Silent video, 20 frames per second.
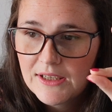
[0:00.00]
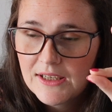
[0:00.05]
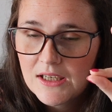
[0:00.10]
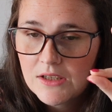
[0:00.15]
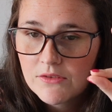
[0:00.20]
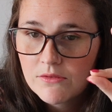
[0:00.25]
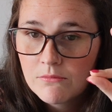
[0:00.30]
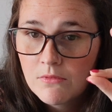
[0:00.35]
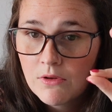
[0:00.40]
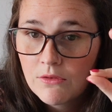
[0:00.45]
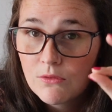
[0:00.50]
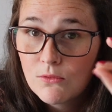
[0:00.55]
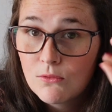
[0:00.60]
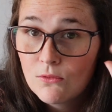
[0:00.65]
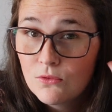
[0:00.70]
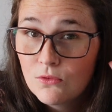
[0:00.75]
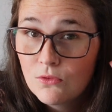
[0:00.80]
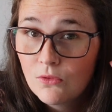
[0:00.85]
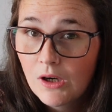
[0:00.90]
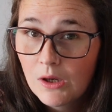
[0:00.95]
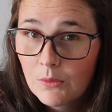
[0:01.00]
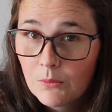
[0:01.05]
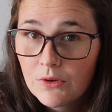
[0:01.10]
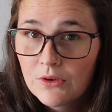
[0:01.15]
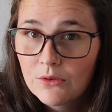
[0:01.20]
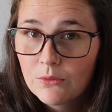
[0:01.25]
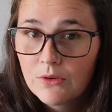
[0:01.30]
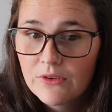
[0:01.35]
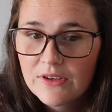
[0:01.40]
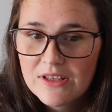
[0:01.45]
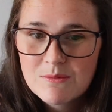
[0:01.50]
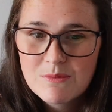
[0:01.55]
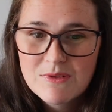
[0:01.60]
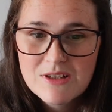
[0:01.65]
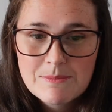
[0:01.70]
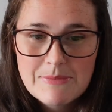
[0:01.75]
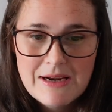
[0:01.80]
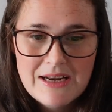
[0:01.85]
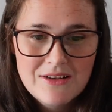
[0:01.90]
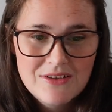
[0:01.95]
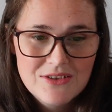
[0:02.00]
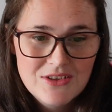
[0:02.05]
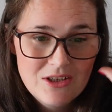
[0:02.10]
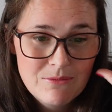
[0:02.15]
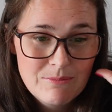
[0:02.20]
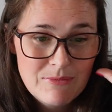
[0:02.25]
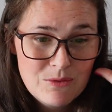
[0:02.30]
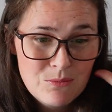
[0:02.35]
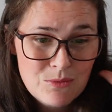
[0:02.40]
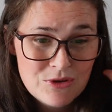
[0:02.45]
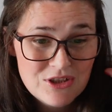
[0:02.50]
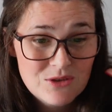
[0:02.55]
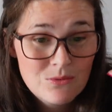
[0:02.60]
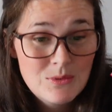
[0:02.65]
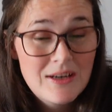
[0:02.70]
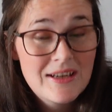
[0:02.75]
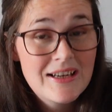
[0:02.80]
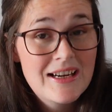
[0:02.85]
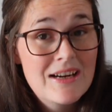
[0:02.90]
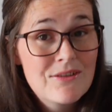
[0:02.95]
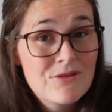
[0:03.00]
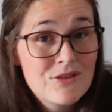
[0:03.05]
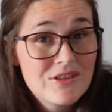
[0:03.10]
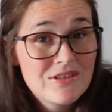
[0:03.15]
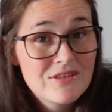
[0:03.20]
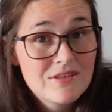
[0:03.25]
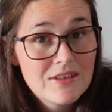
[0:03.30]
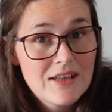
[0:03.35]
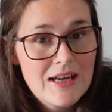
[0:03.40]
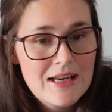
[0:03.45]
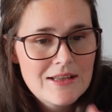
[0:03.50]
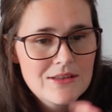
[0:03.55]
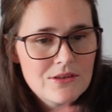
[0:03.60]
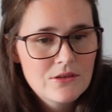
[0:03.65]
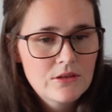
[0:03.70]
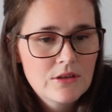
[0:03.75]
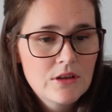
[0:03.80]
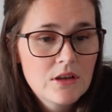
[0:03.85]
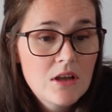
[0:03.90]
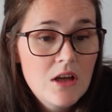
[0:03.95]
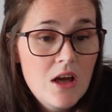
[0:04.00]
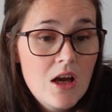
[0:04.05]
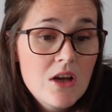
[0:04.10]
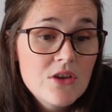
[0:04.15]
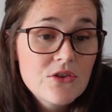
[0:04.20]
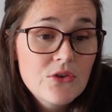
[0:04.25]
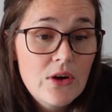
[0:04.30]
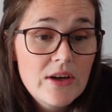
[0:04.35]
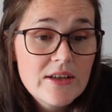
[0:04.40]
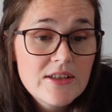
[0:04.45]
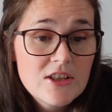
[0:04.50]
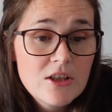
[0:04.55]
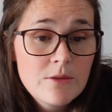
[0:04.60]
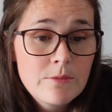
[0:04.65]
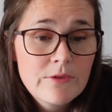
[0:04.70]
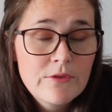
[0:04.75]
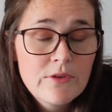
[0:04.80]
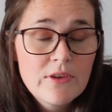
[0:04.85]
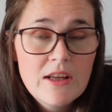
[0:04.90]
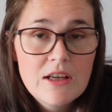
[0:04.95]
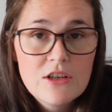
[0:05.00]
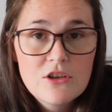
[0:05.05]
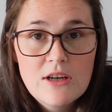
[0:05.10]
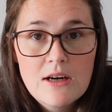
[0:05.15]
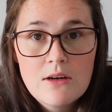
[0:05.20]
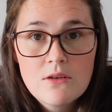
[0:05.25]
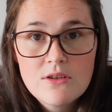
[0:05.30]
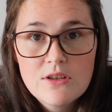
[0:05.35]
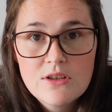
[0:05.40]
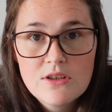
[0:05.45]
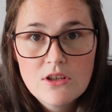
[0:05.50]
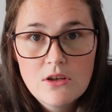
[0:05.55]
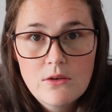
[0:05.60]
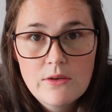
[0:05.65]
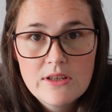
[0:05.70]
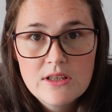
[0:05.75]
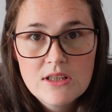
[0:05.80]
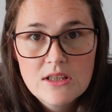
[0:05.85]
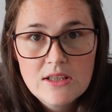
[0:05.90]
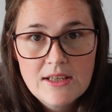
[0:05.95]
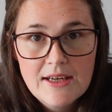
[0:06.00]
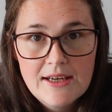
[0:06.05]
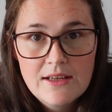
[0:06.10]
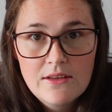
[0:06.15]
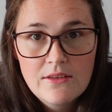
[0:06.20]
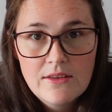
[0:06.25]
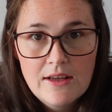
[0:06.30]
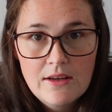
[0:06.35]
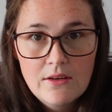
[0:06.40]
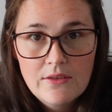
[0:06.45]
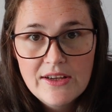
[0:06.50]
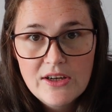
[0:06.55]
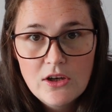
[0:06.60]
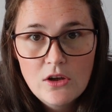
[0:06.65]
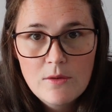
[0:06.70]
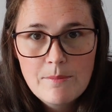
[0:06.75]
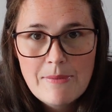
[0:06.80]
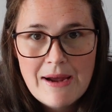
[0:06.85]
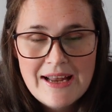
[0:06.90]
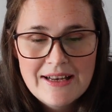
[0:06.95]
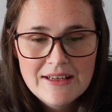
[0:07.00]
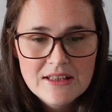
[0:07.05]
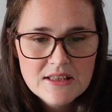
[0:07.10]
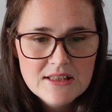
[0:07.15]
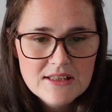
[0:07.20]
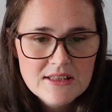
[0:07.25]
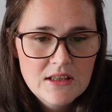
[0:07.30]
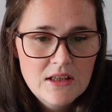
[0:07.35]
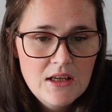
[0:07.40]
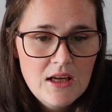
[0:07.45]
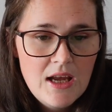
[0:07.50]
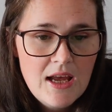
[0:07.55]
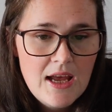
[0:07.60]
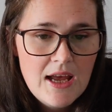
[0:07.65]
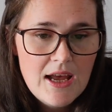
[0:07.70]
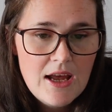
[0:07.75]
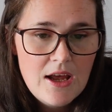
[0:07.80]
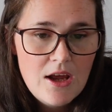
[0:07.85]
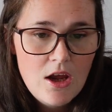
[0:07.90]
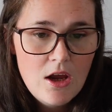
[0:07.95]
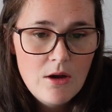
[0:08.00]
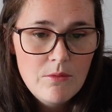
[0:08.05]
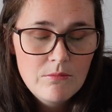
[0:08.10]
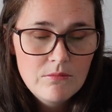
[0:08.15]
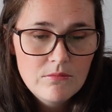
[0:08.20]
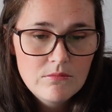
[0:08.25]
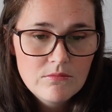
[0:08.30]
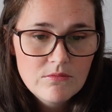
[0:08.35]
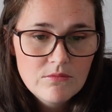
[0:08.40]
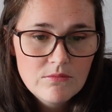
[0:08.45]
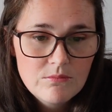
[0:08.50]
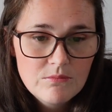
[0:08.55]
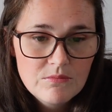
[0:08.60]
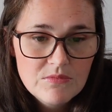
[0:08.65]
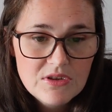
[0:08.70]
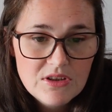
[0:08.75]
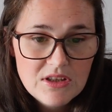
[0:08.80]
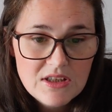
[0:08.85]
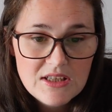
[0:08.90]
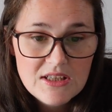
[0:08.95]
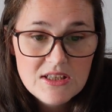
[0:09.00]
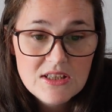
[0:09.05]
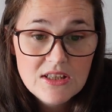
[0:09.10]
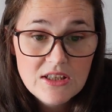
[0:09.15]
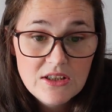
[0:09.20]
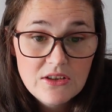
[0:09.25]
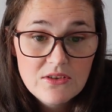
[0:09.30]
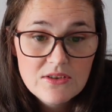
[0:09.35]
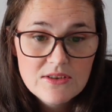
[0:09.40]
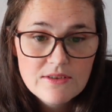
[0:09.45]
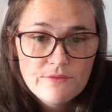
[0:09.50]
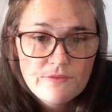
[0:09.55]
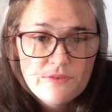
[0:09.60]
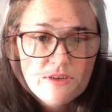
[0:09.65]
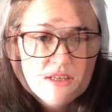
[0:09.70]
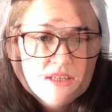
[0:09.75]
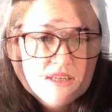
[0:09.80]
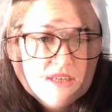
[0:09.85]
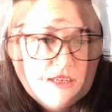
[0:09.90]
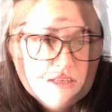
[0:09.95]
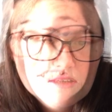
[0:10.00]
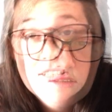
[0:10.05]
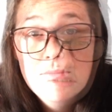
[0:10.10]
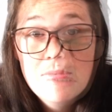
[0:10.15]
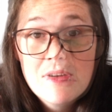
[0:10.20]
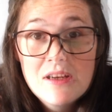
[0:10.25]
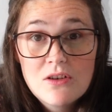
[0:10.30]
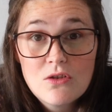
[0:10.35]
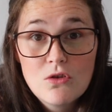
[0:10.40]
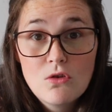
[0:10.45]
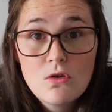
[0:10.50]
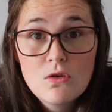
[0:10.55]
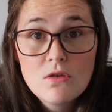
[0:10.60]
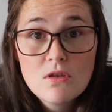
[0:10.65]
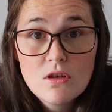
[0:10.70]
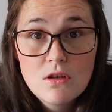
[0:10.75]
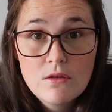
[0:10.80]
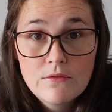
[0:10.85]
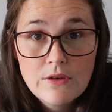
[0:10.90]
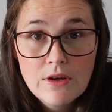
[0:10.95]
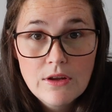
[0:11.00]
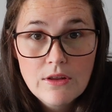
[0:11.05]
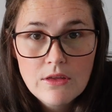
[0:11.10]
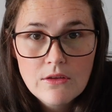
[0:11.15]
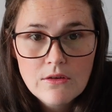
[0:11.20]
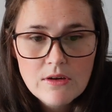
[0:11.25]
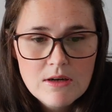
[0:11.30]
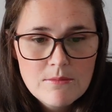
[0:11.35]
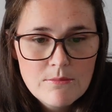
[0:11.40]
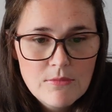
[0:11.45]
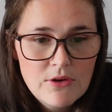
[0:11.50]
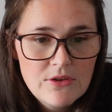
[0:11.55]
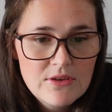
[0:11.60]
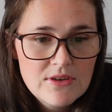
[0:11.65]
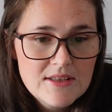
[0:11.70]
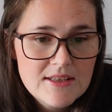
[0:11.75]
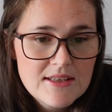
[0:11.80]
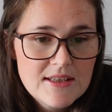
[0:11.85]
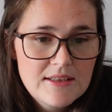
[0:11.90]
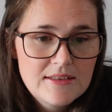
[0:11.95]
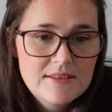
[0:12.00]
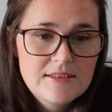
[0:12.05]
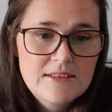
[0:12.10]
hit every month. Ooh, I wonder what this month's pattern's going to be, which is why I haven't cancelled. So I subbed for their trouser sewing kit, that they call it pants, the skills and fit kit. It's a mini course over 3 months,